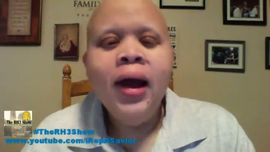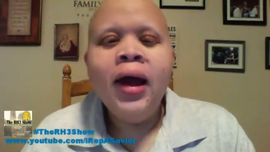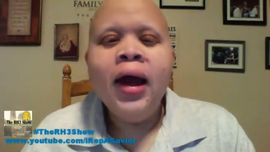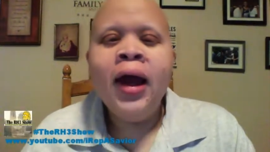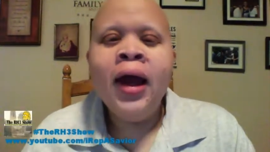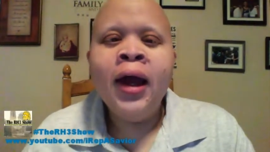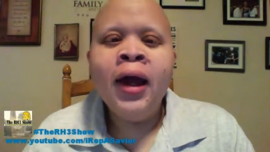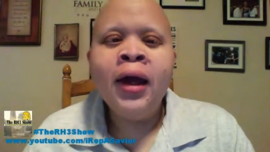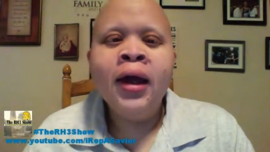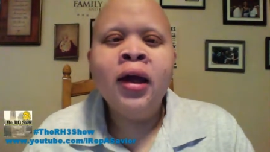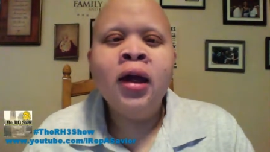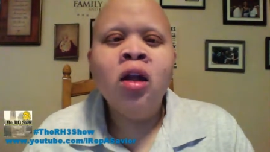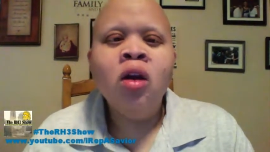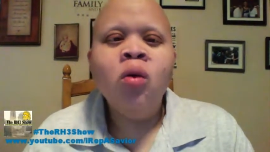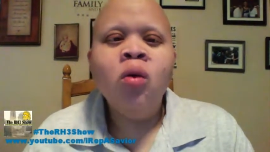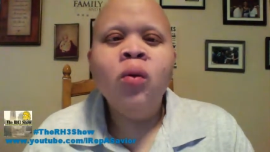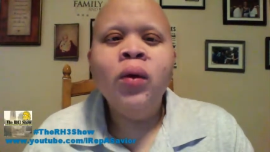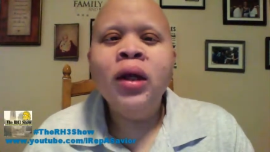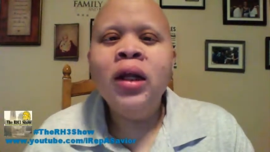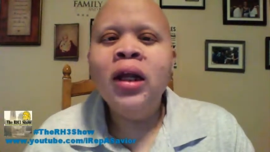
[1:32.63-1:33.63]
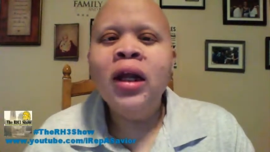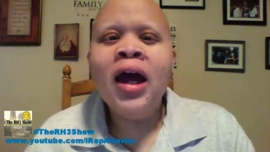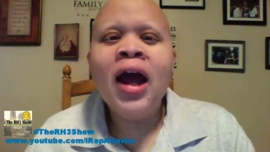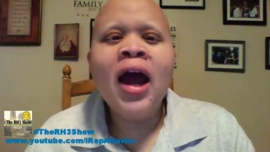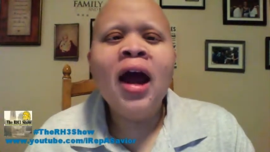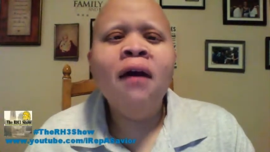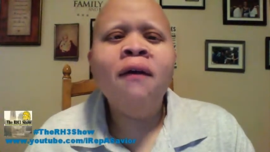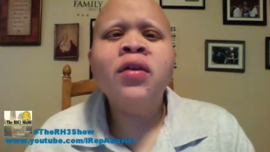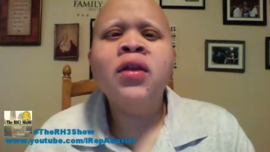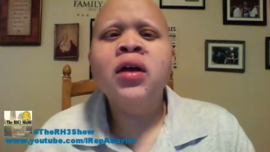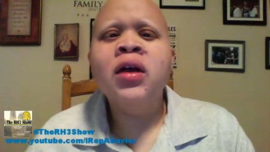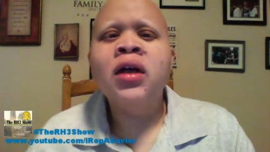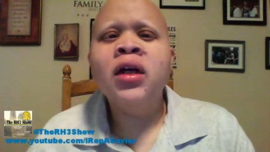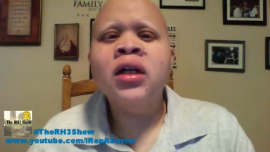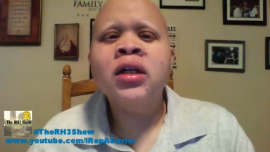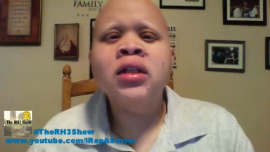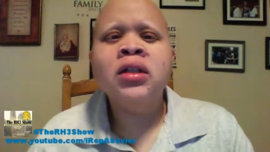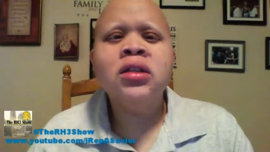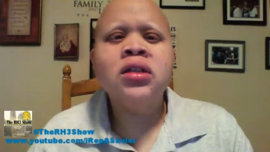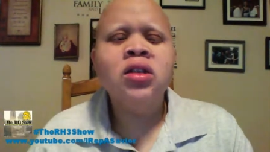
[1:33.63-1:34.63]
and we didn't have the
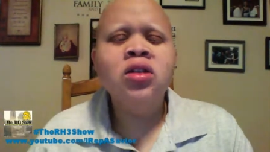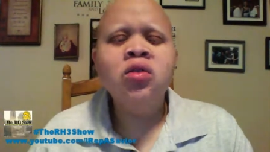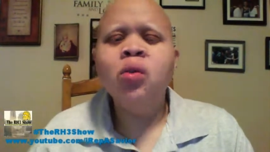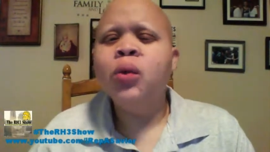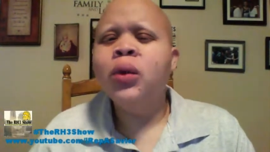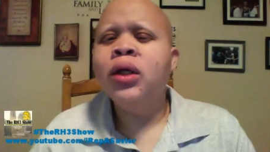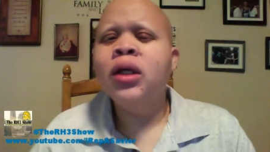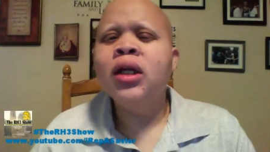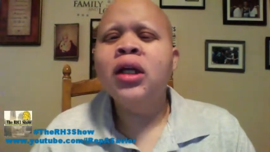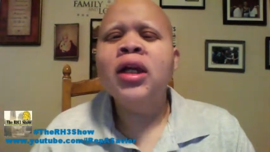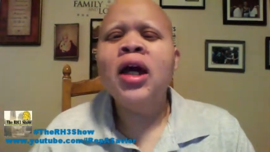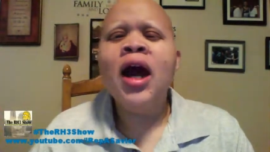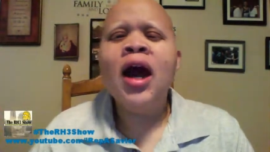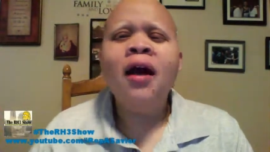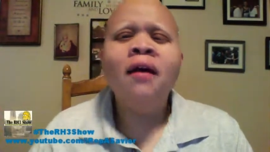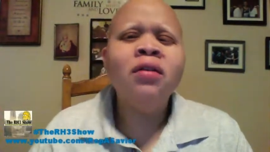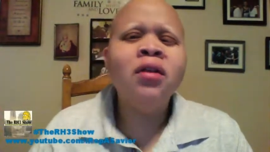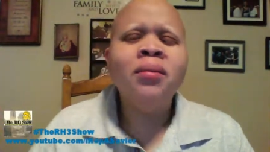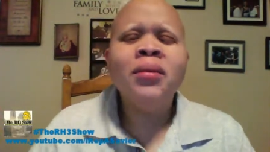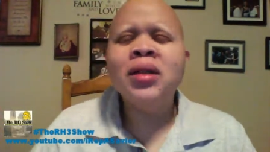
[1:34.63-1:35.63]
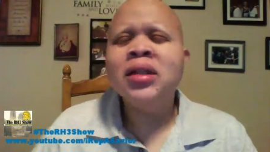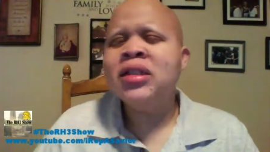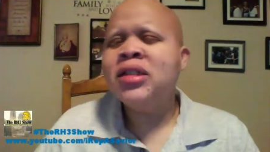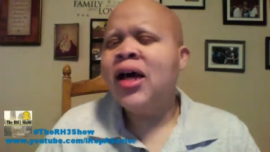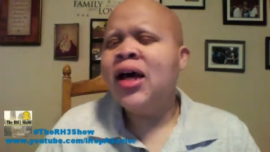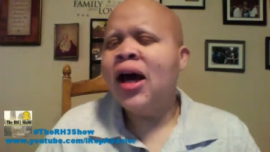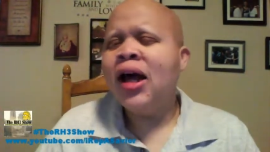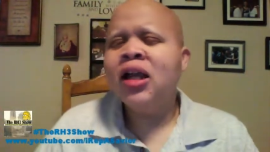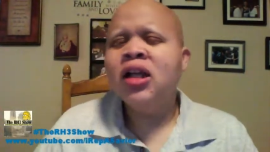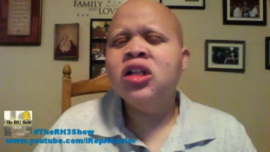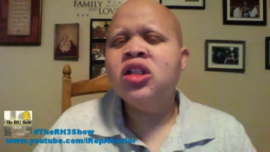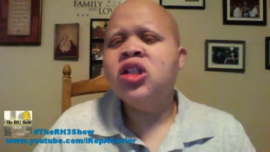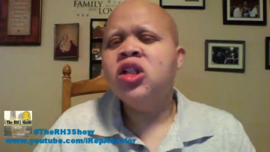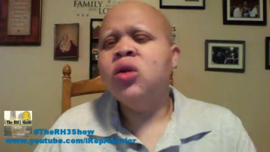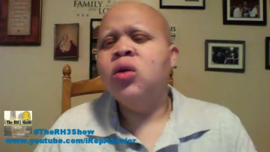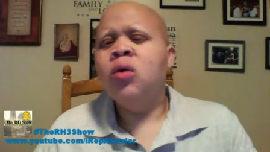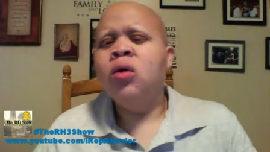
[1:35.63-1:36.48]
and you we didn't have the mentality